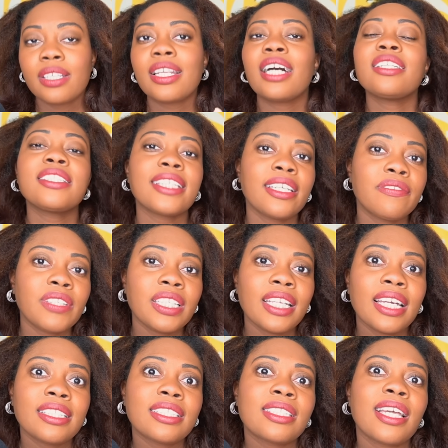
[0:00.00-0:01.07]
not safety
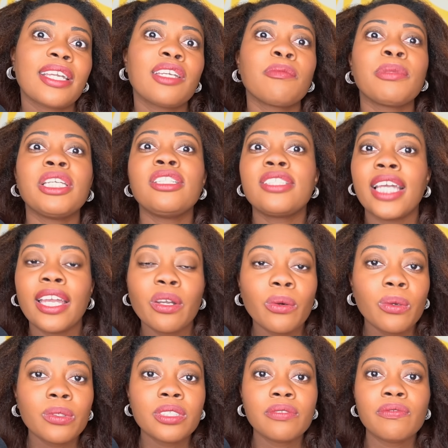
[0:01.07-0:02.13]
nets that can be
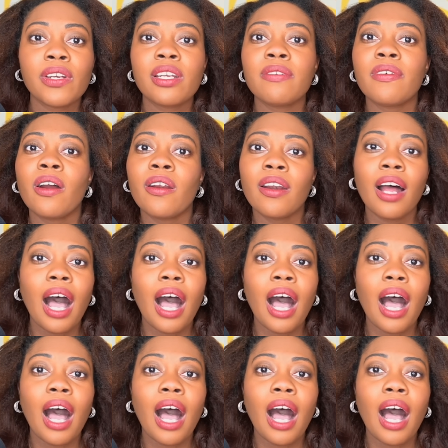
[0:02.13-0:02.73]
dangled in front of our